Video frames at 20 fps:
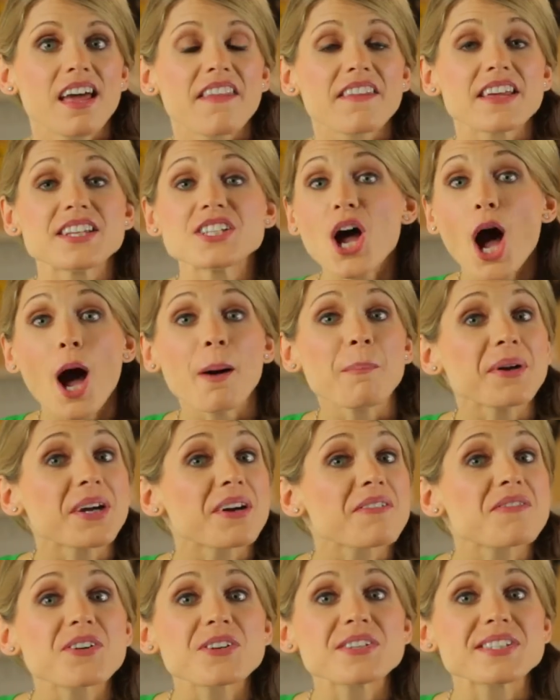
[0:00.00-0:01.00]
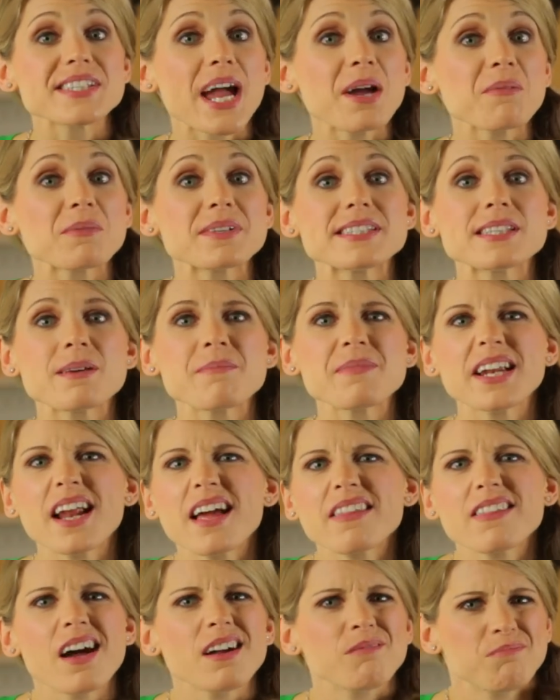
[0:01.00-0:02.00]
The topic of their site was something
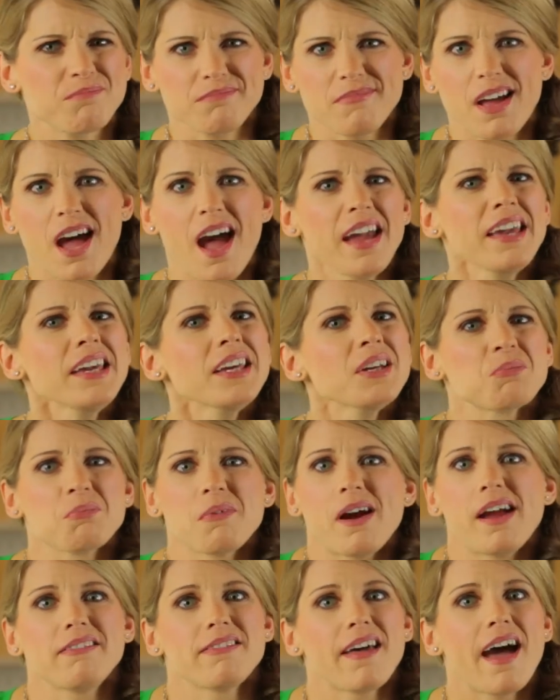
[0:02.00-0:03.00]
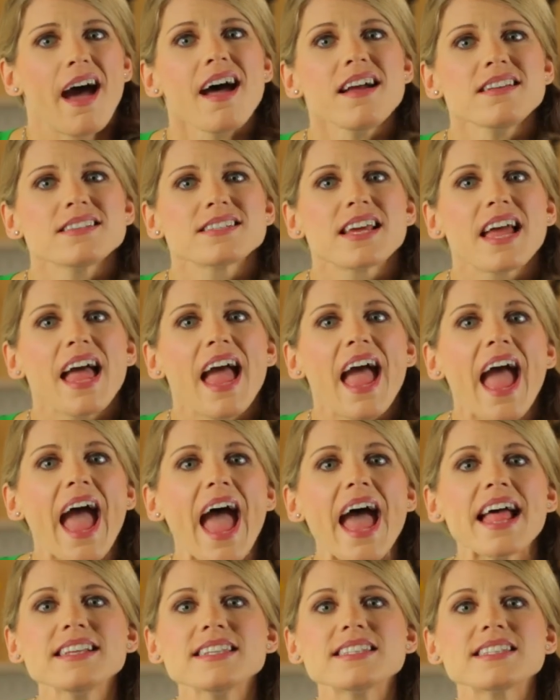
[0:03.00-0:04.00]
I thought, I could write that.
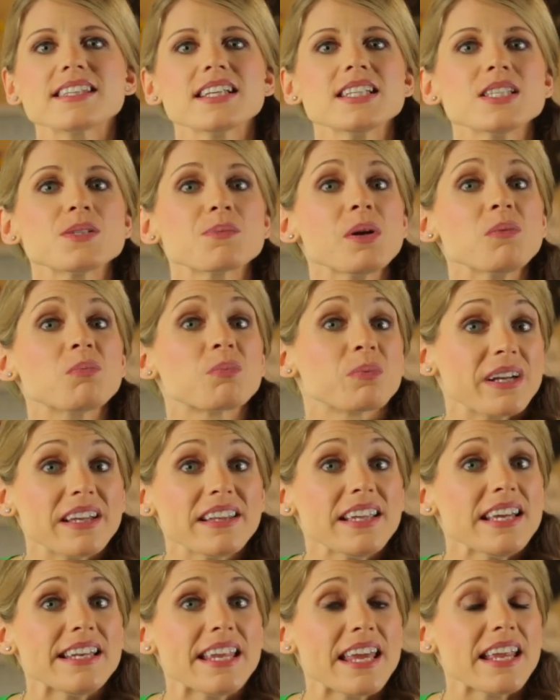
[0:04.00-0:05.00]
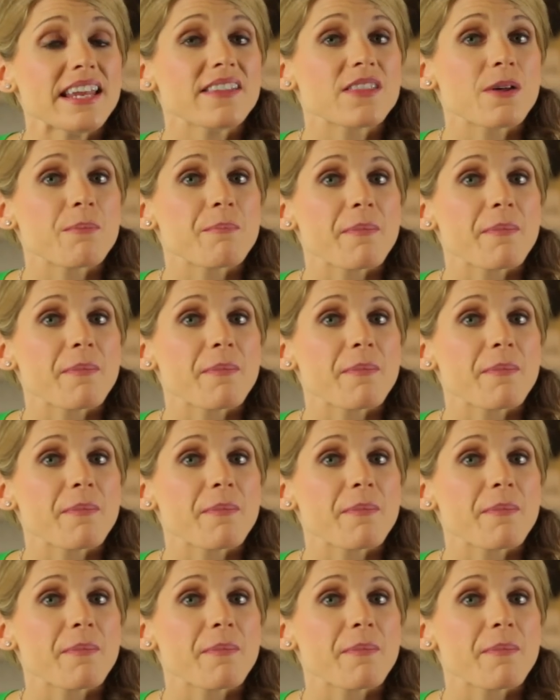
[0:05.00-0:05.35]
And since we really needed the